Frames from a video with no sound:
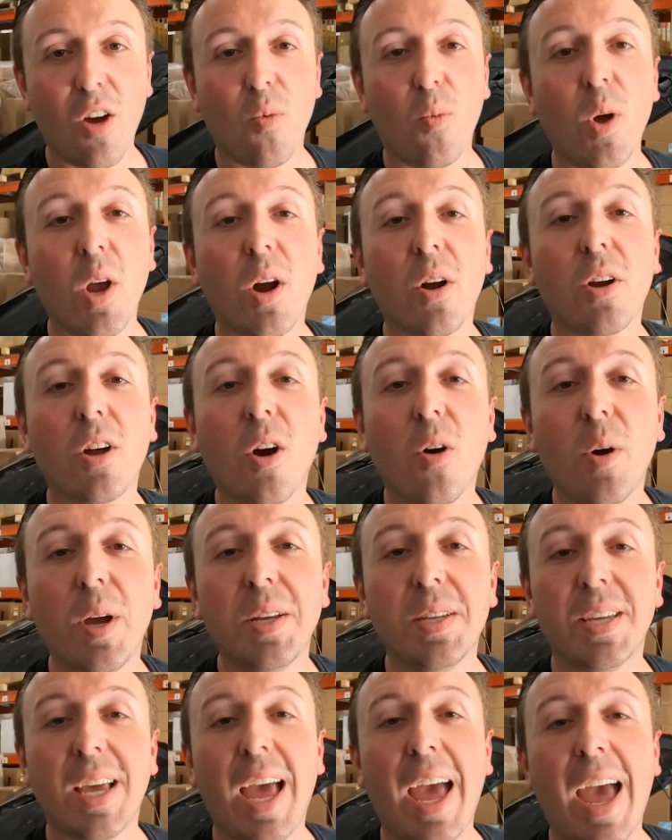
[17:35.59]
We are
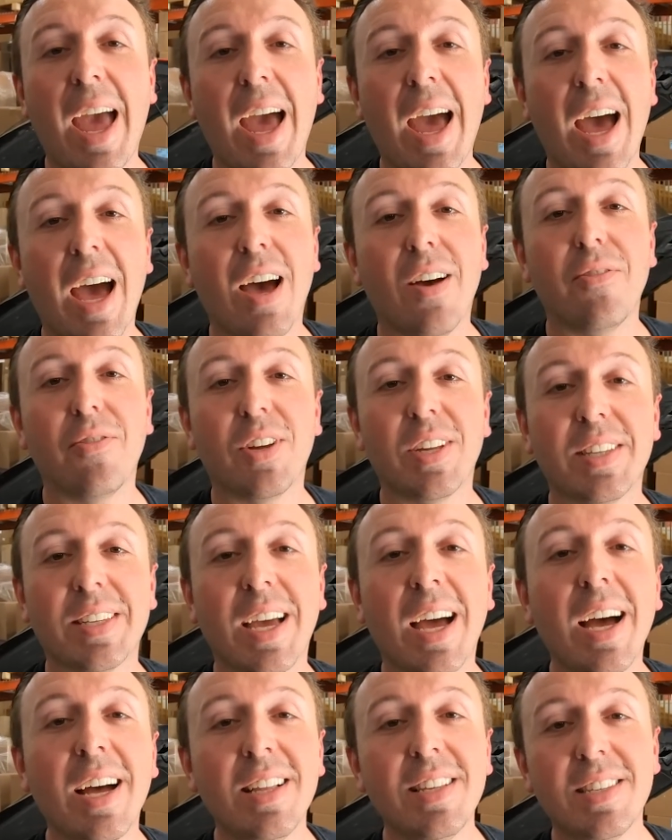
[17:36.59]
going to have
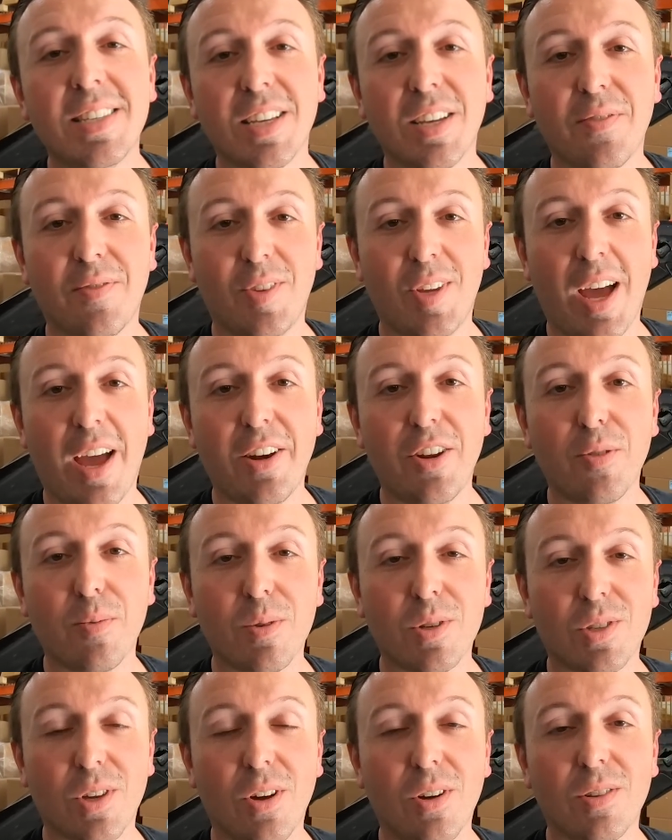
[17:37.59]
tons of dyno
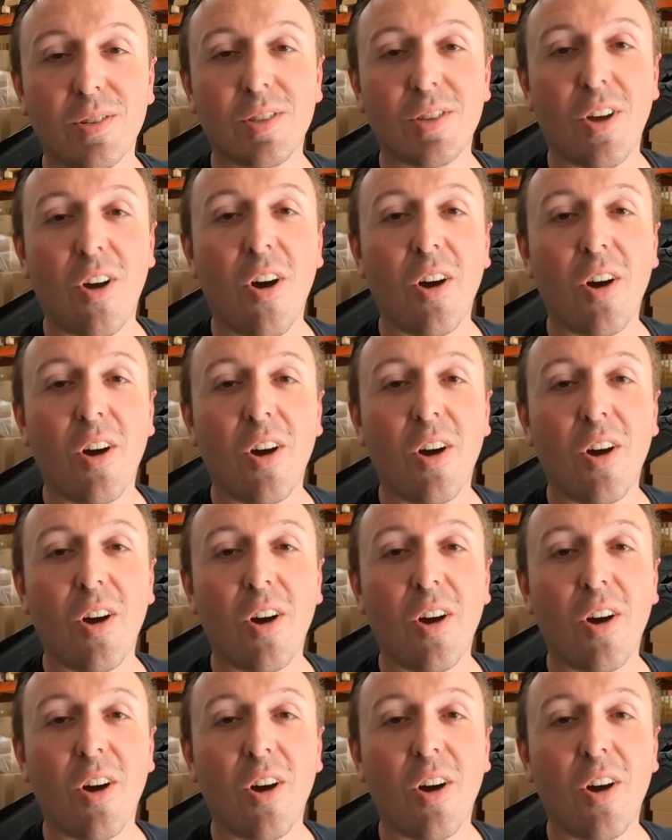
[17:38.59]
results